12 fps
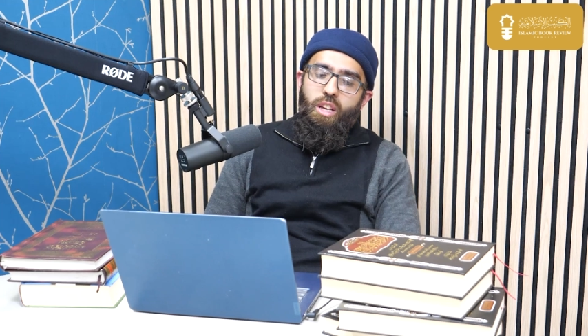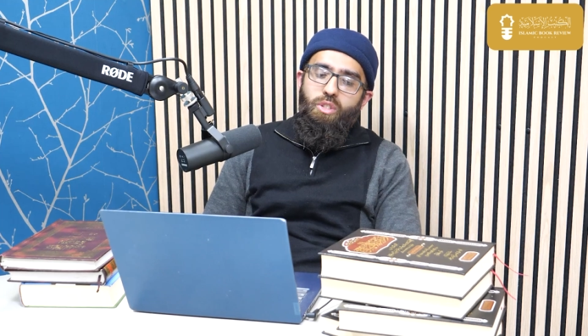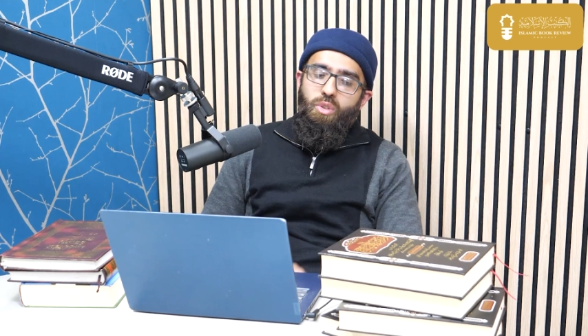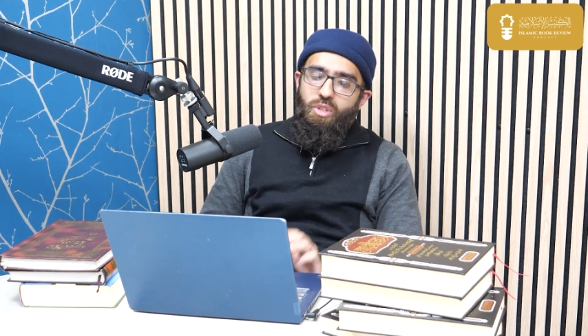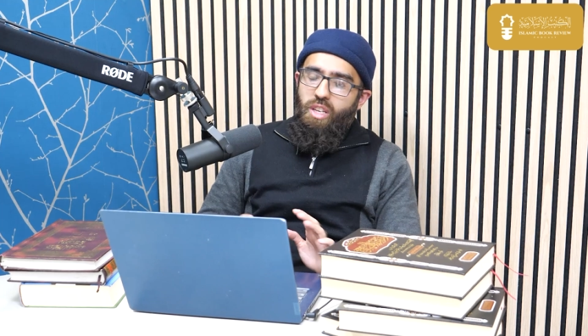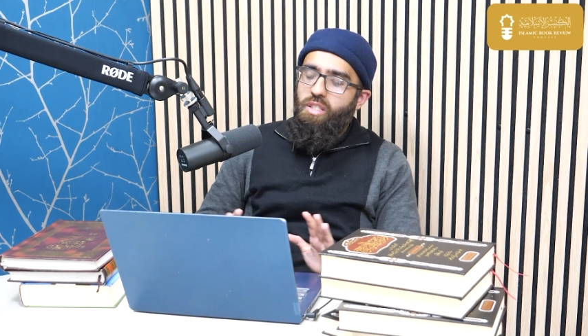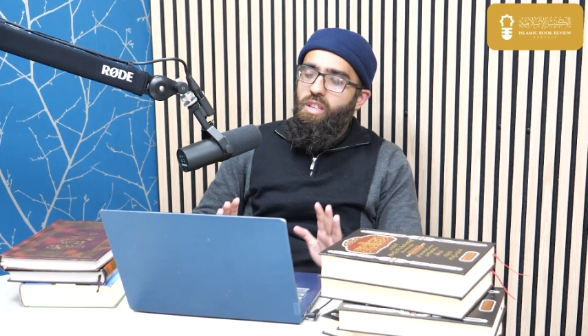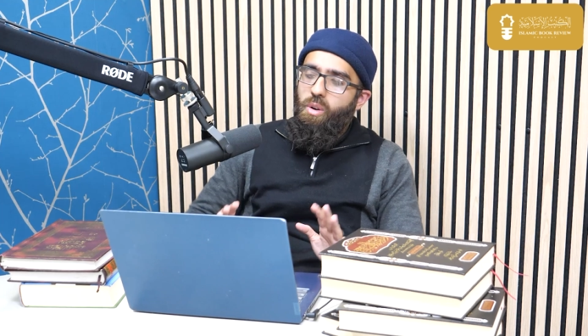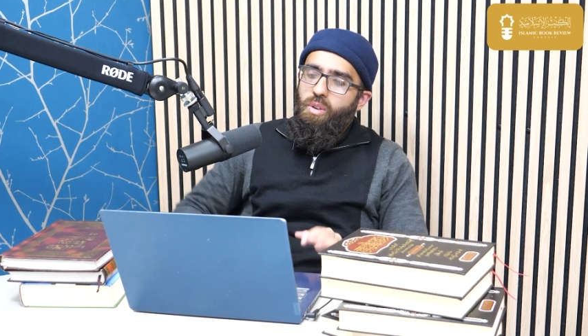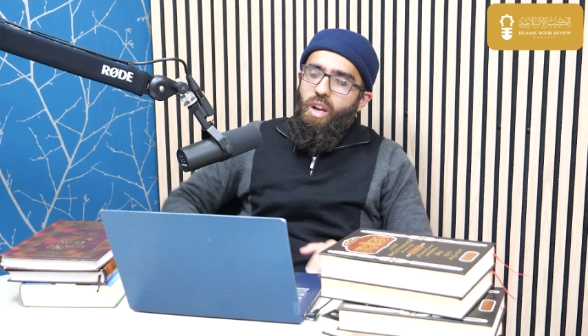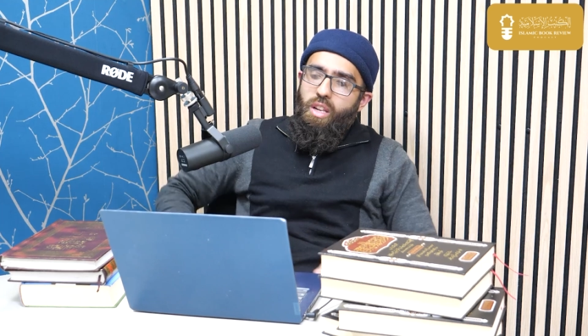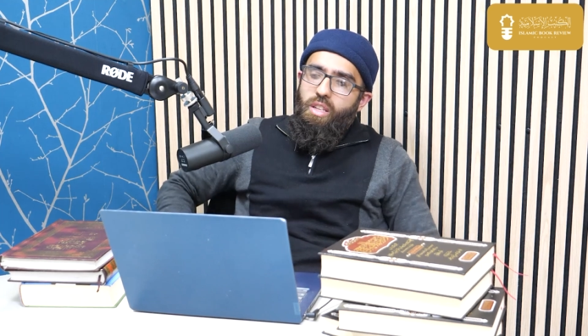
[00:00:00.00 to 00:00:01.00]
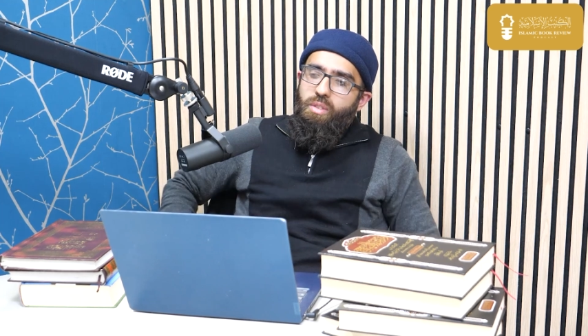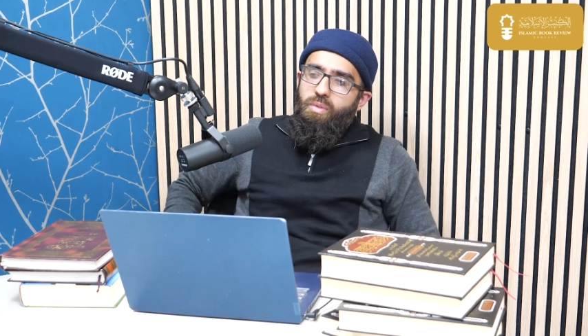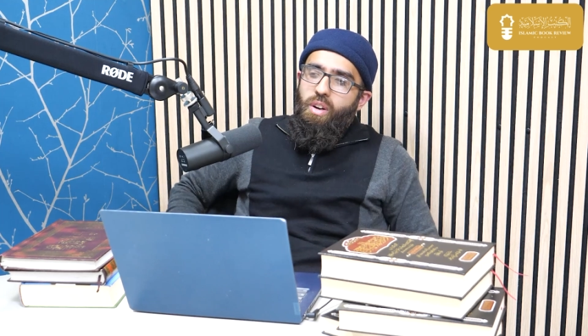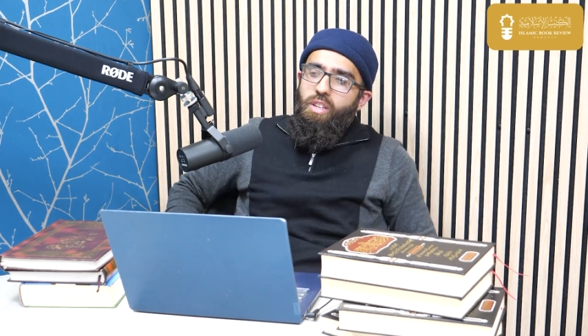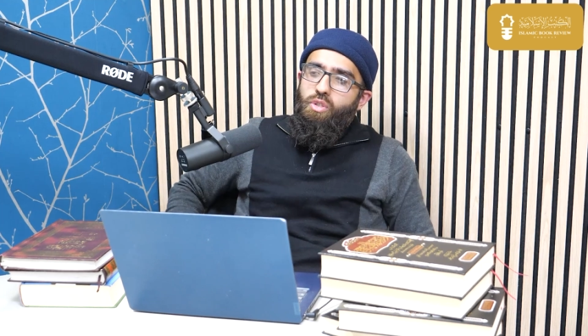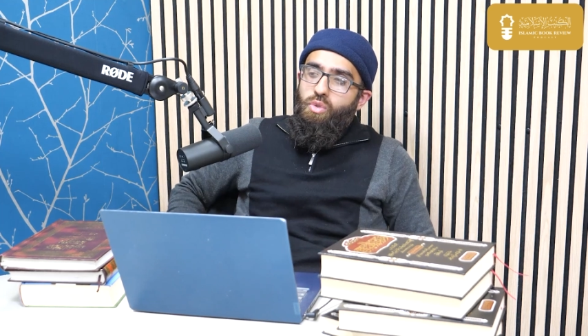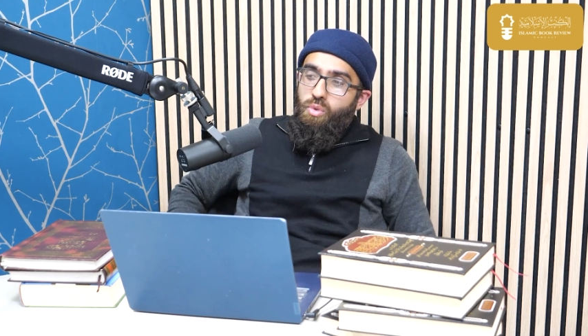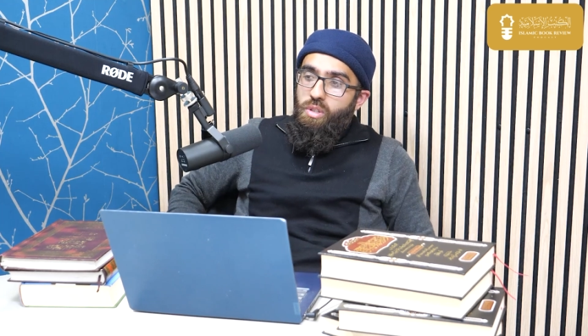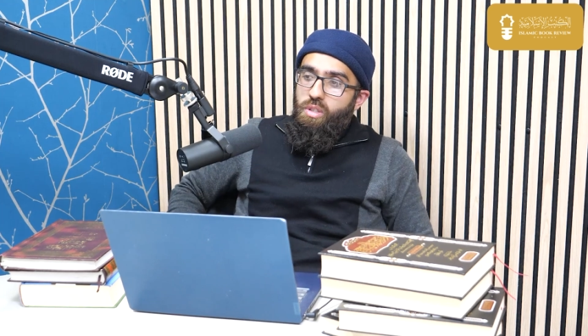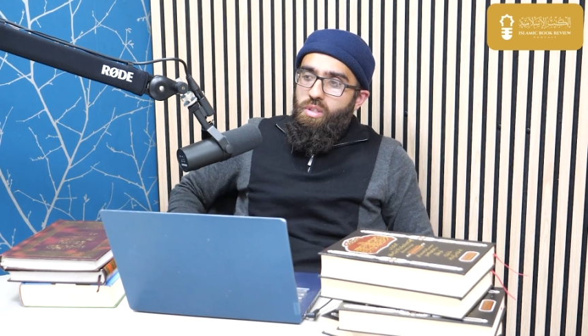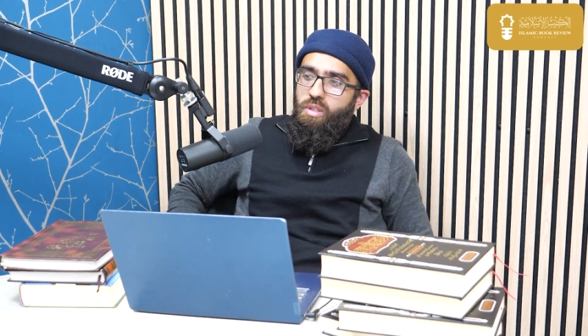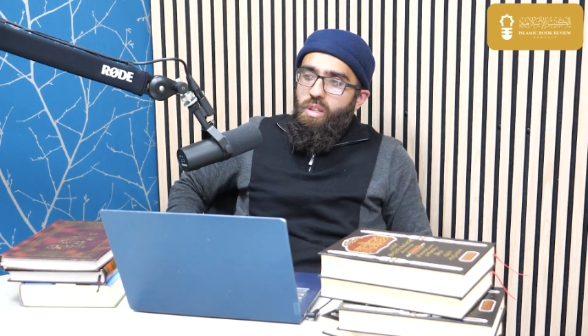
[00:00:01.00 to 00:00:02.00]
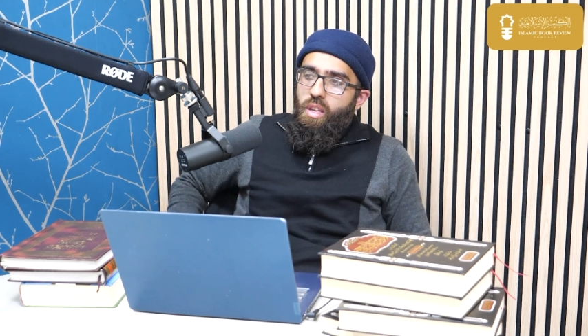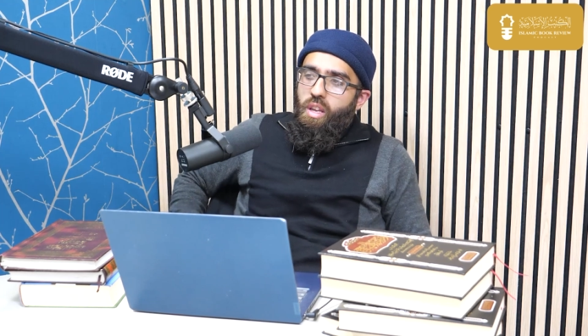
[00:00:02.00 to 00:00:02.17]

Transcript: So yes, I would highly advise students